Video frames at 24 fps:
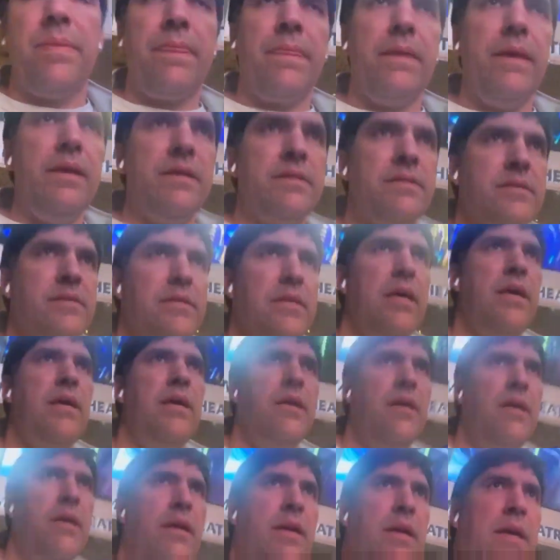it's
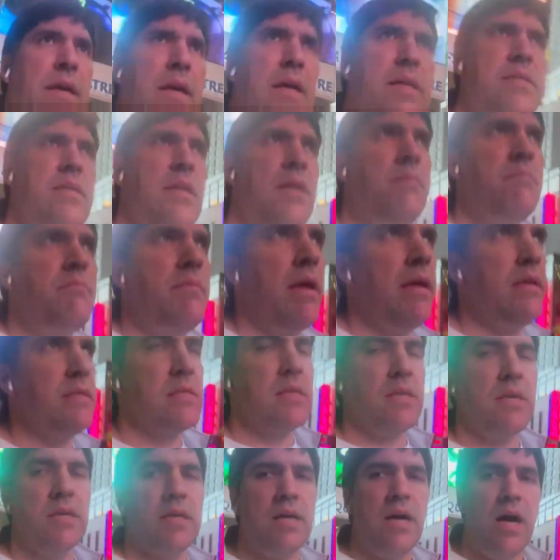an
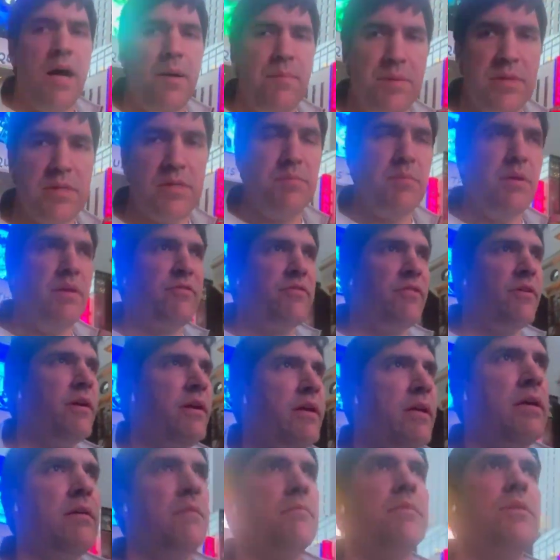amazing accomplishment for
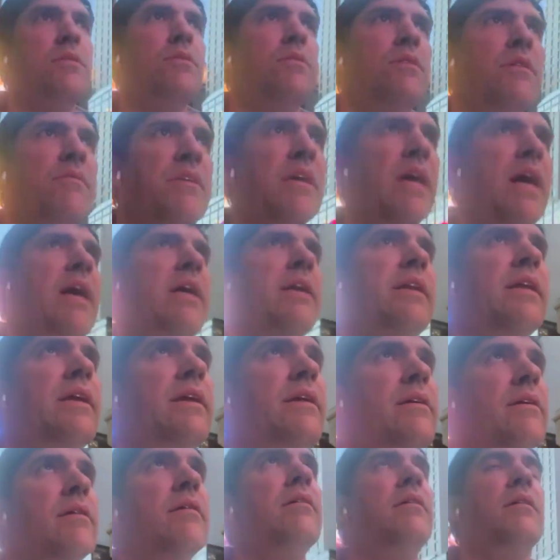him to have gotten
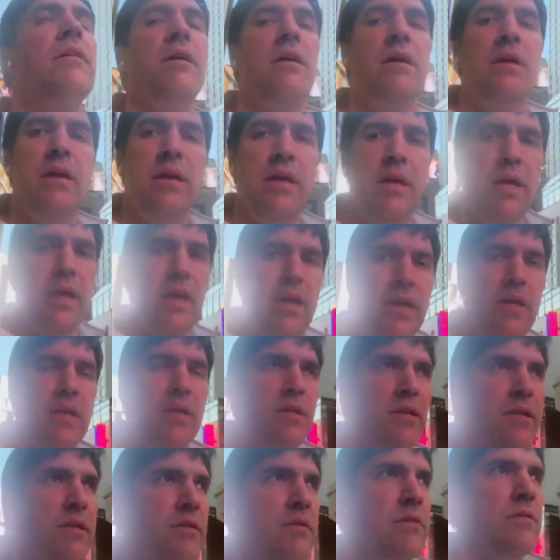here
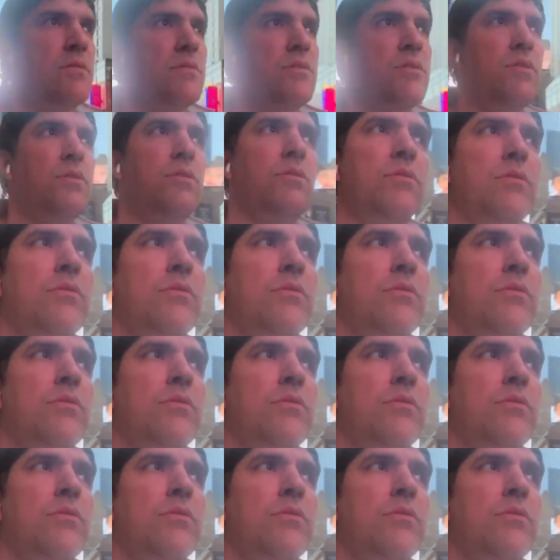and to